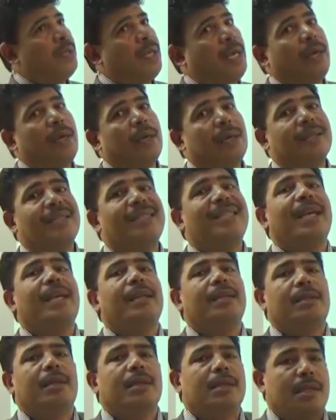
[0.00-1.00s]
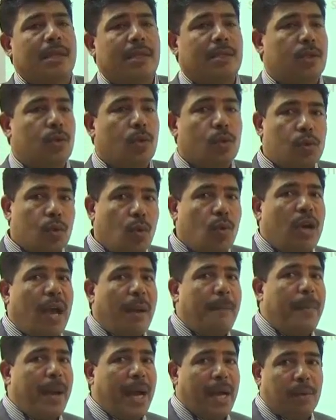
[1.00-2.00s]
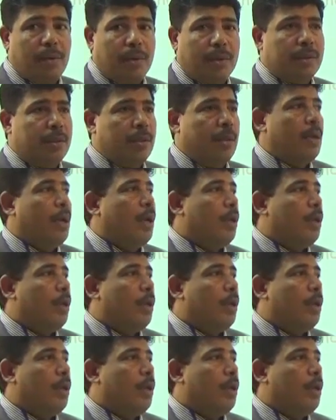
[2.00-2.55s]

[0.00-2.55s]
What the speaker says: using dentists to talk about